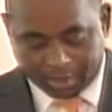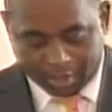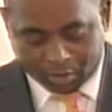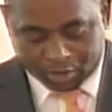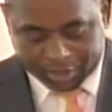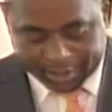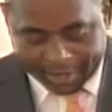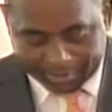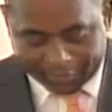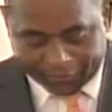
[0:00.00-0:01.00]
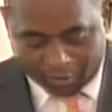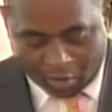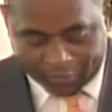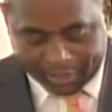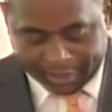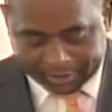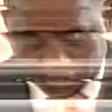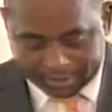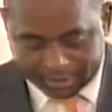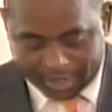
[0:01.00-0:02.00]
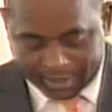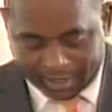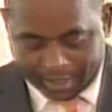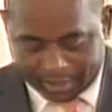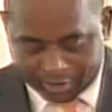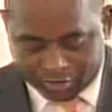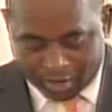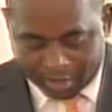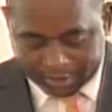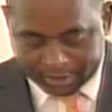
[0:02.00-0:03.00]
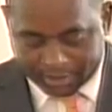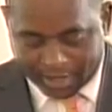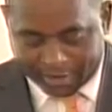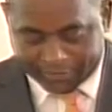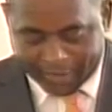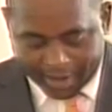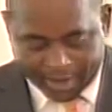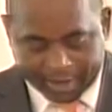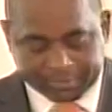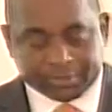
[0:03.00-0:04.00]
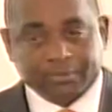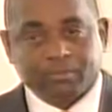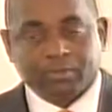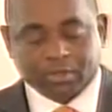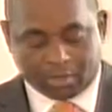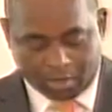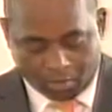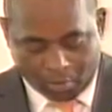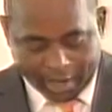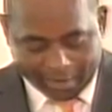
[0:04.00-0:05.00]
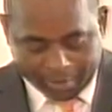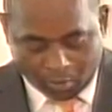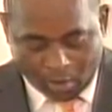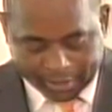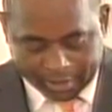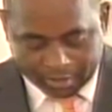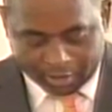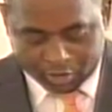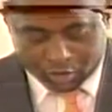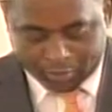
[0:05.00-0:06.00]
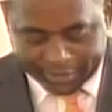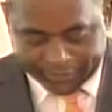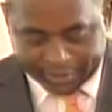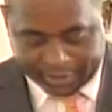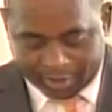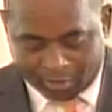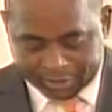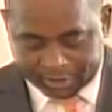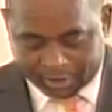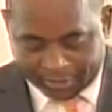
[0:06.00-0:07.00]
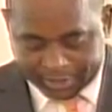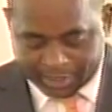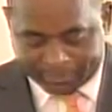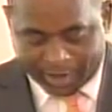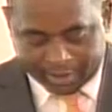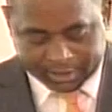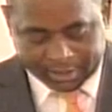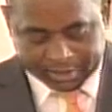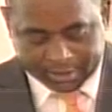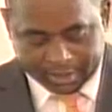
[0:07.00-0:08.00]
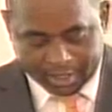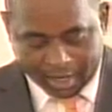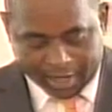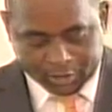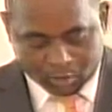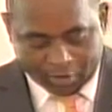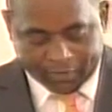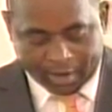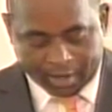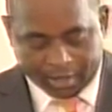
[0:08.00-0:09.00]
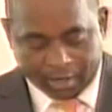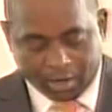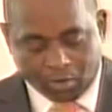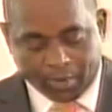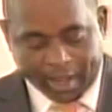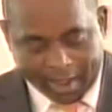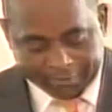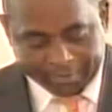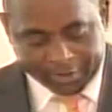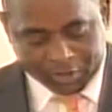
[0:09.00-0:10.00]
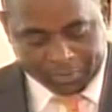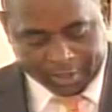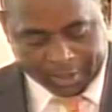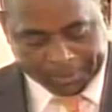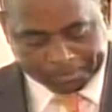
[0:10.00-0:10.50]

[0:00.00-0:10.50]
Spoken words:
to stem the flow of illicit and illegal drugs and firearms, we have been working on strengthening our security apparatus, and so far we have, Madam Speaker,